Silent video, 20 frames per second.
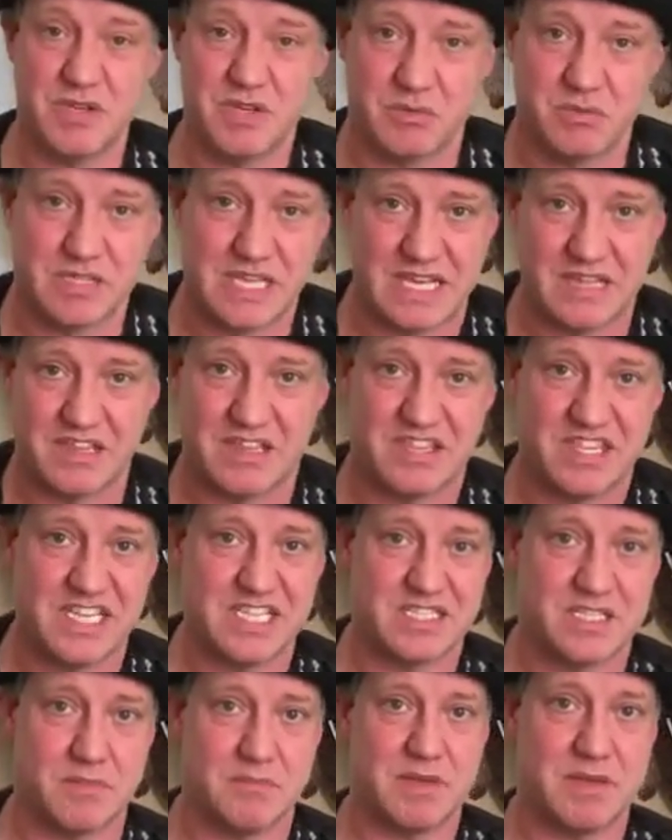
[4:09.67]
all the other things
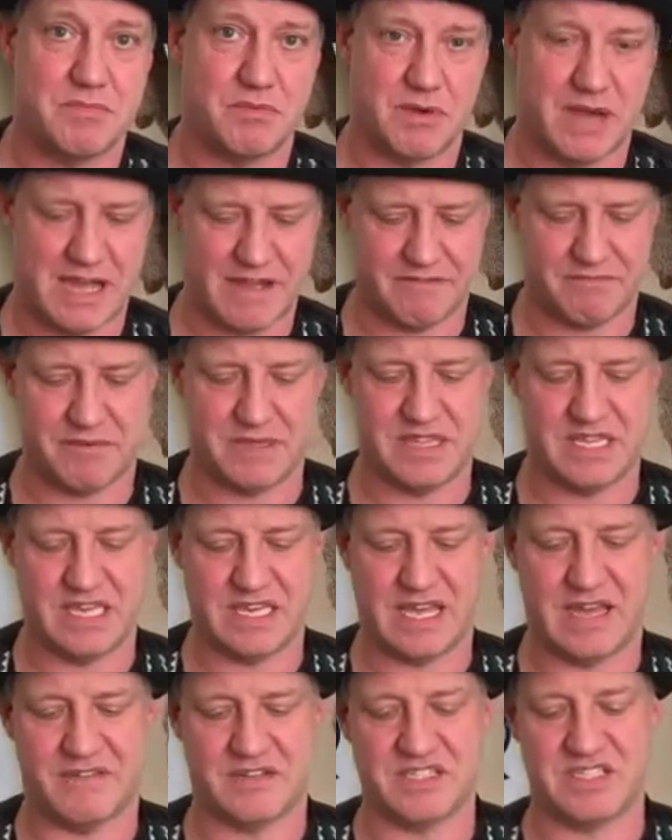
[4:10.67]
that people have when they
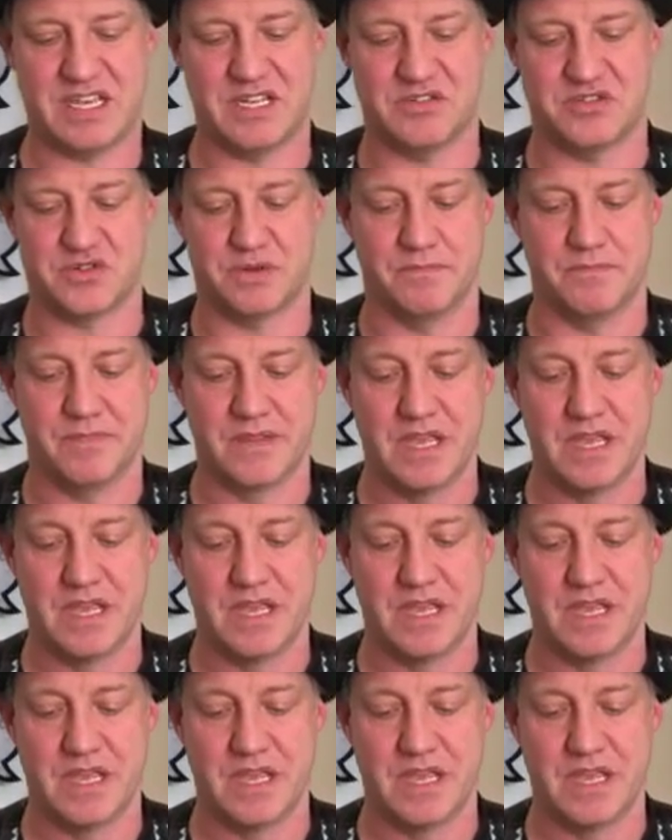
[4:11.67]
have a tantrum.